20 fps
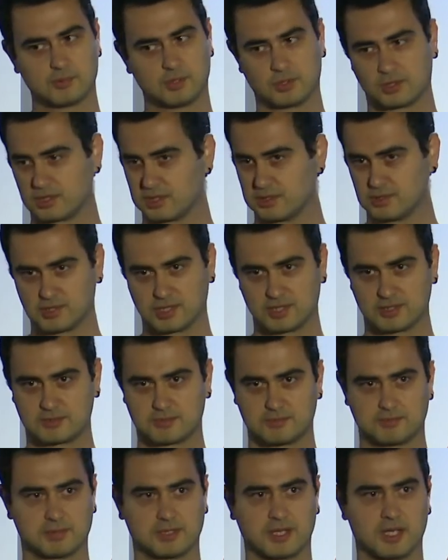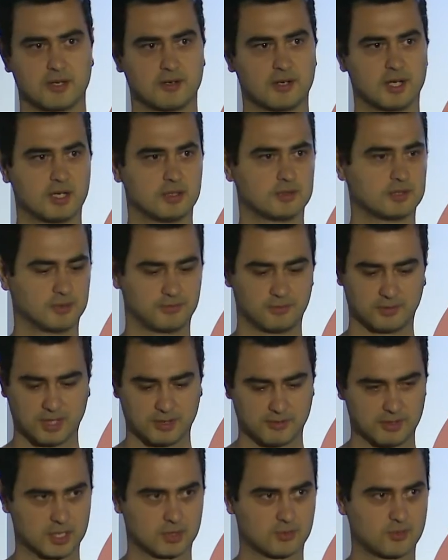You can just play around. If you have
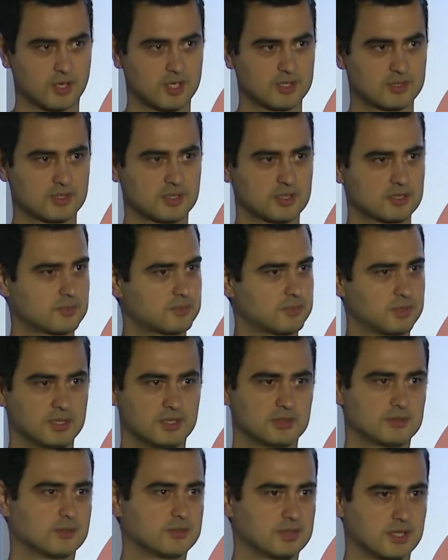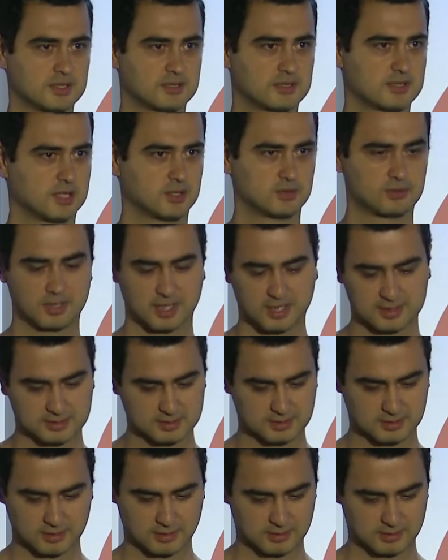any questions, please don't hesitate to ask.